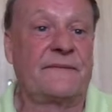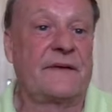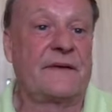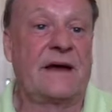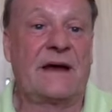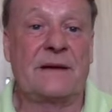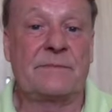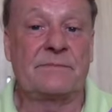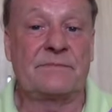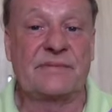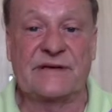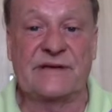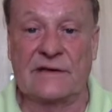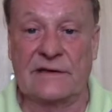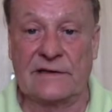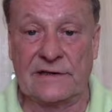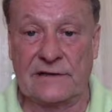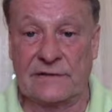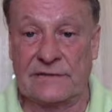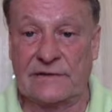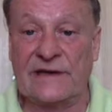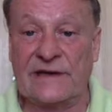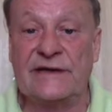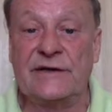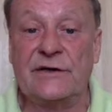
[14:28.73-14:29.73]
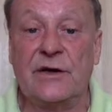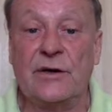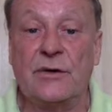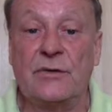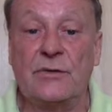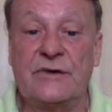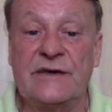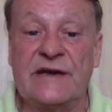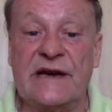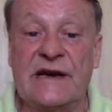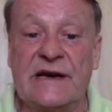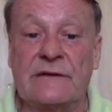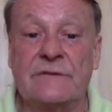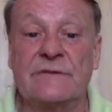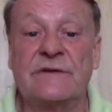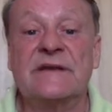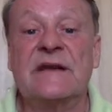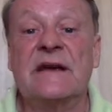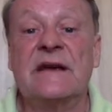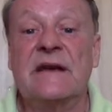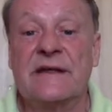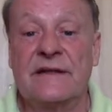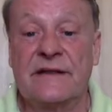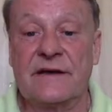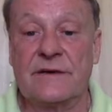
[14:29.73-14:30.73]
absolutely no doubt
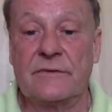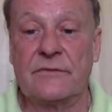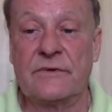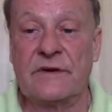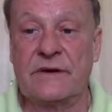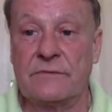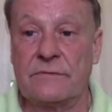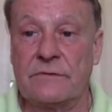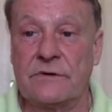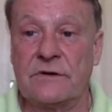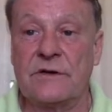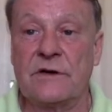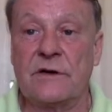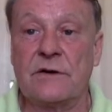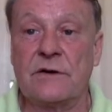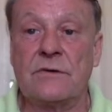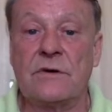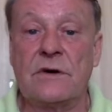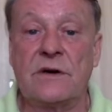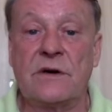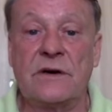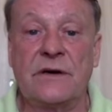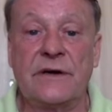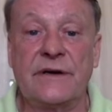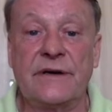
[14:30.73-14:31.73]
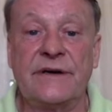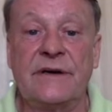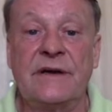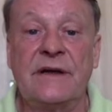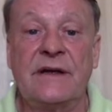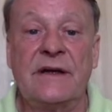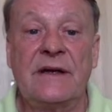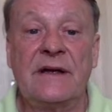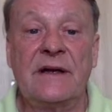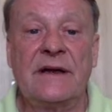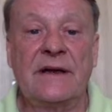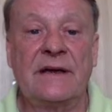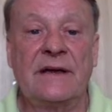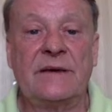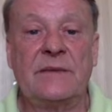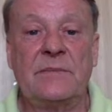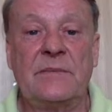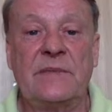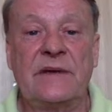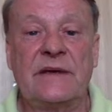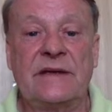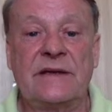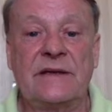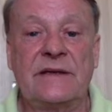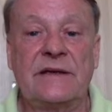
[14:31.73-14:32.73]
that we will go on and
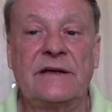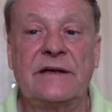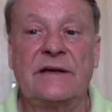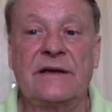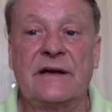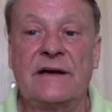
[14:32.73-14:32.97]
make